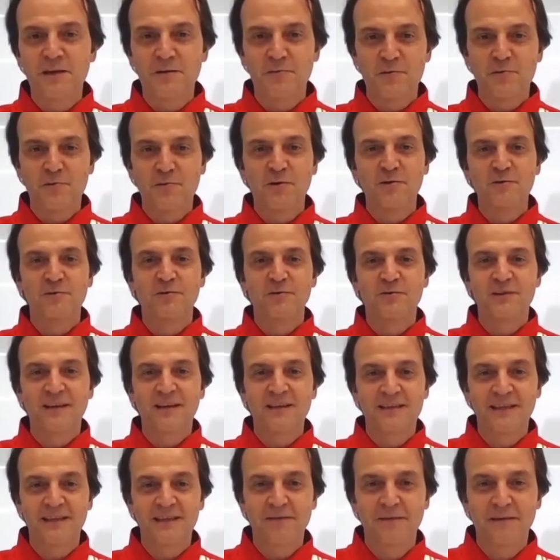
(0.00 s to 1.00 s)
me, we want to
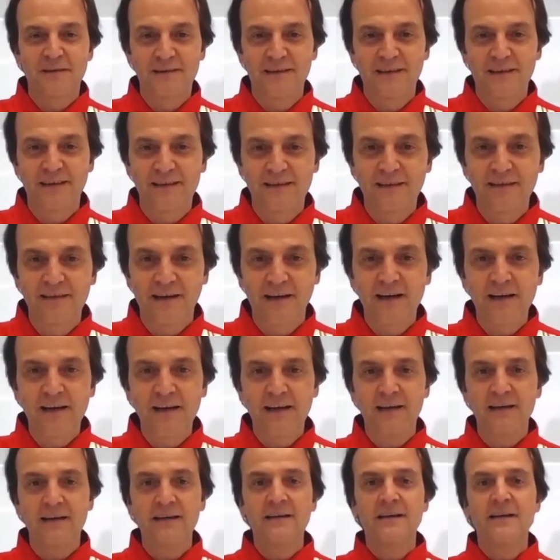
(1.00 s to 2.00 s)
test everything on the
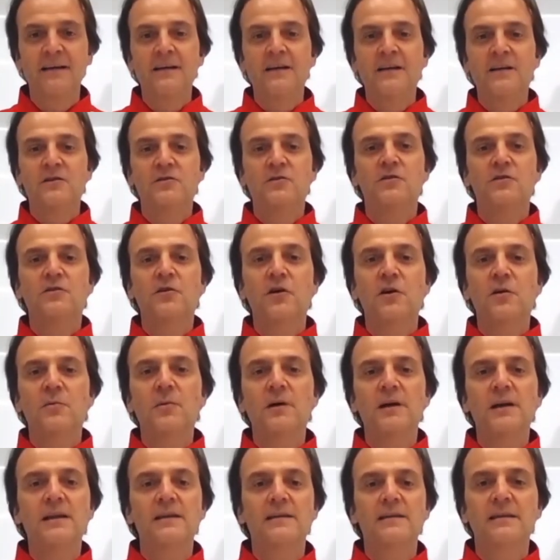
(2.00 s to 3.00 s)
track. So
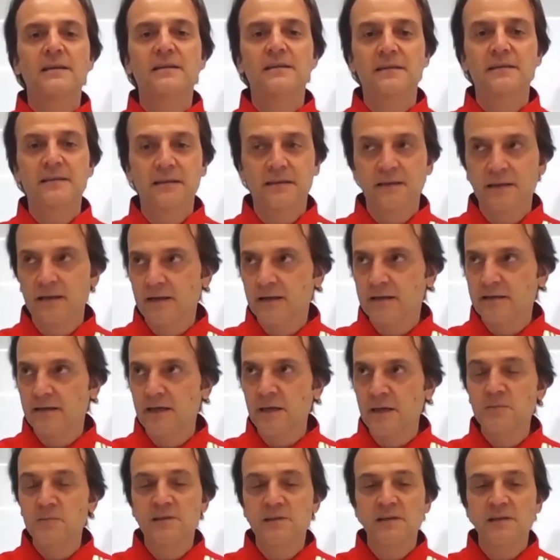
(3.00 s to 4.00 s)
normally the
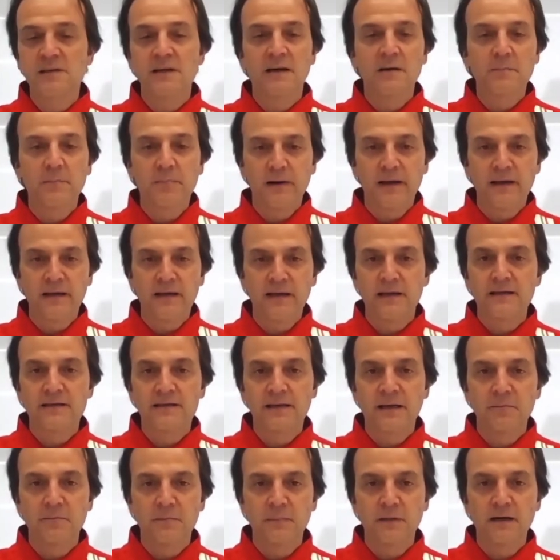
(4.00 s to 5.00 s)
teams are planning
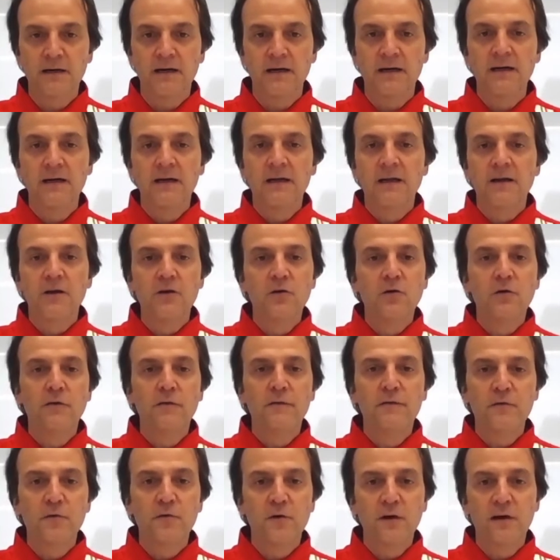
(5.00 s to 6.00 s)
some low
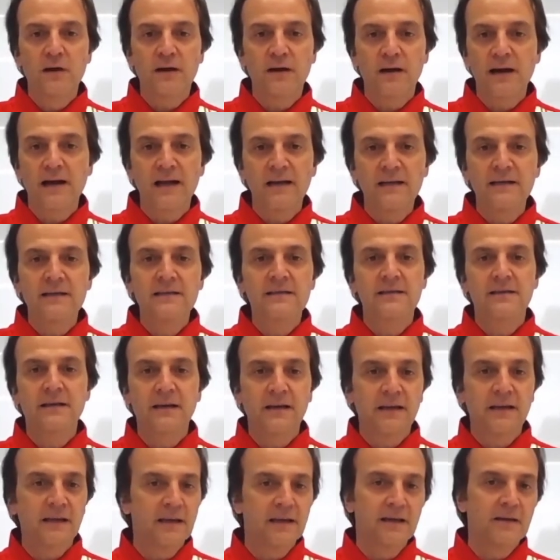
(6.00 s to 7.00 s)
fuel runs
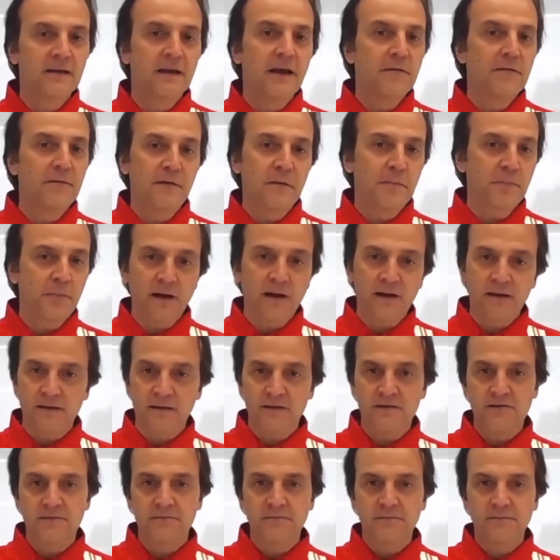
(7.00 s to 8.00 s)
in free
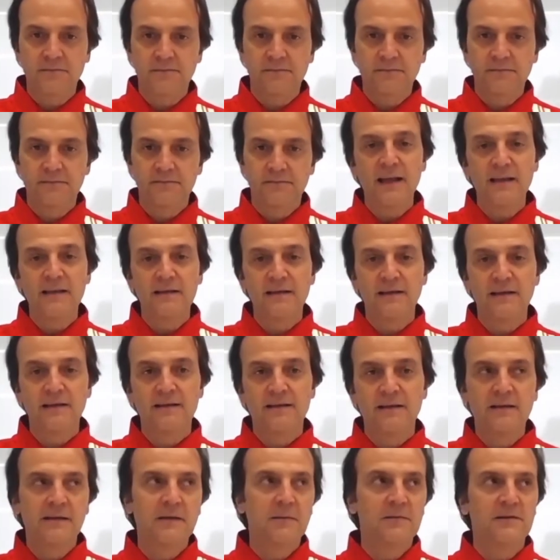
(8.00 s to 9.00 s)
practice. And
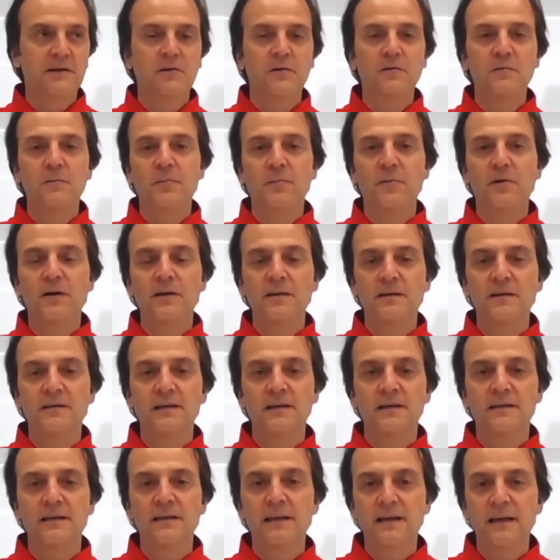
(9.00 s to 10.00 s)
the second point is
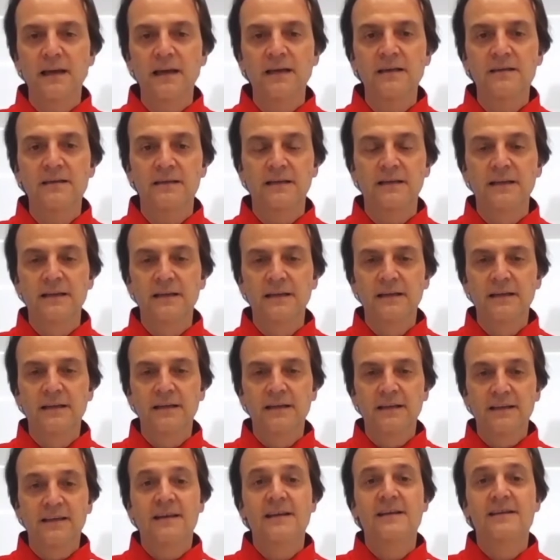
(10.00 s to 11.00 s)
that in case
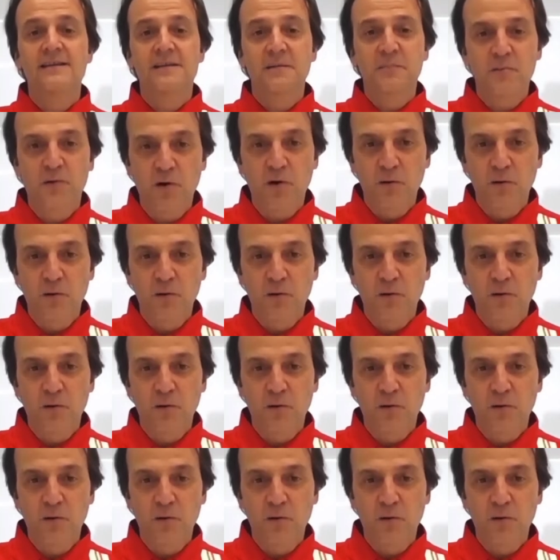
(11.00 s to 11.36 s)
there is a